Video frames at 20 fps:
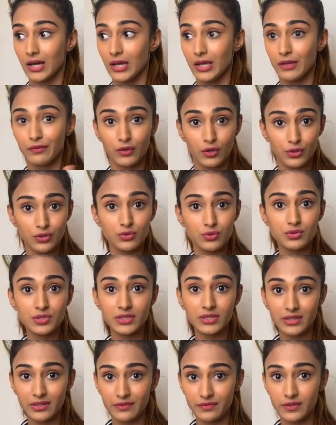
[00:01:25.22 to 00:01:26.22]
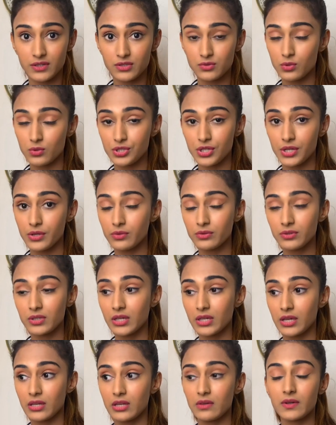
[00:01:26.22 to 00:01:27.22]
if you're using that face wash, I don't
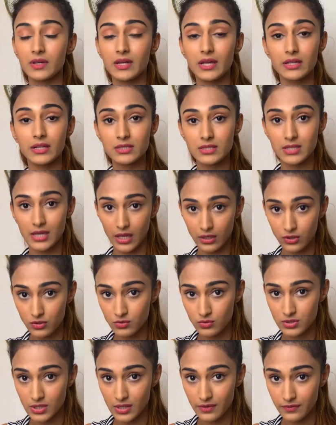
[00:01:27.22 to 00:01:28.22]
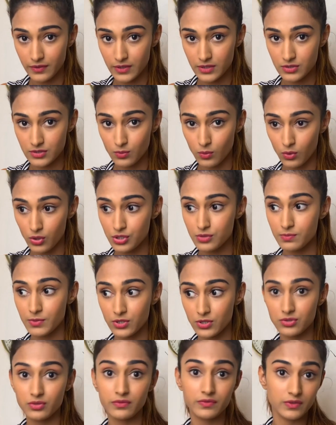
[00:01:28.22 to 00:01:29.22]
think anyone else can use that face wash
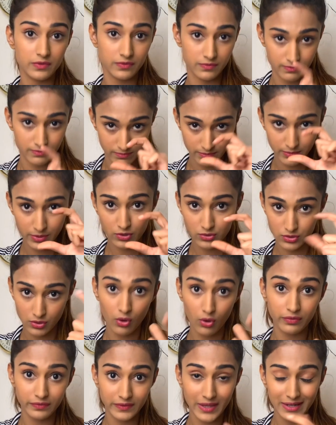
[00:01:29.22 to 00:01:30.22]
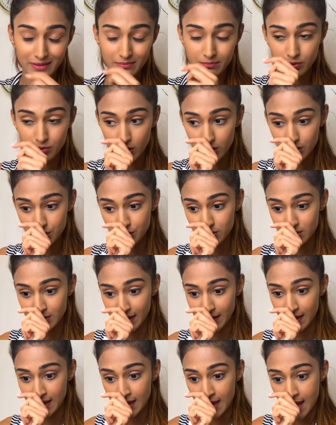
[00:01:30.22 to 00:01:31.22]
because of that brush
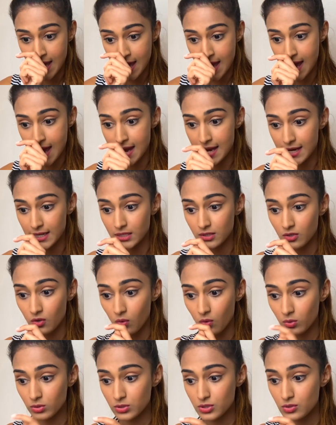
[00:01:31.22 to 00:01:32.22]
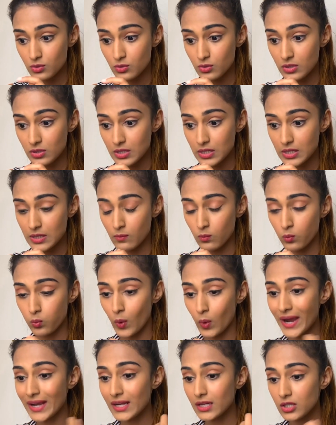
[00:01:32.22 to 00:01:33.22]
there. And also,
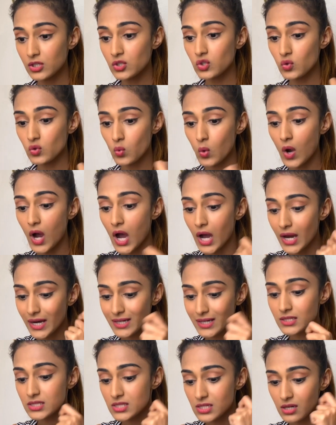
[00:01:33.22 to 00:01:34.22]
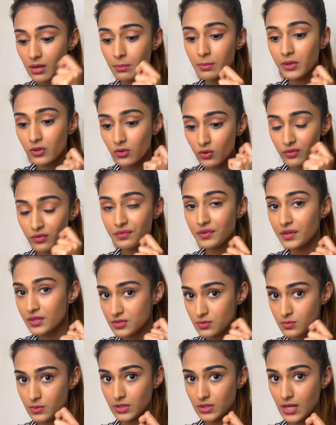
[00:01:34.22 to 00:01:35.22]
while you are scrubbing your face
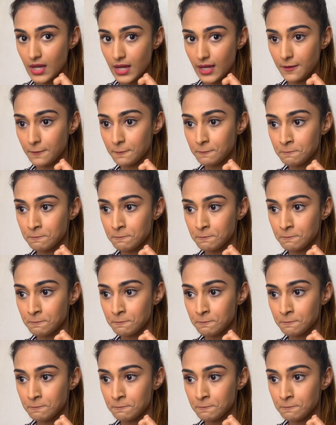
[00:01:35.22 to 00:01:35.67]
with that,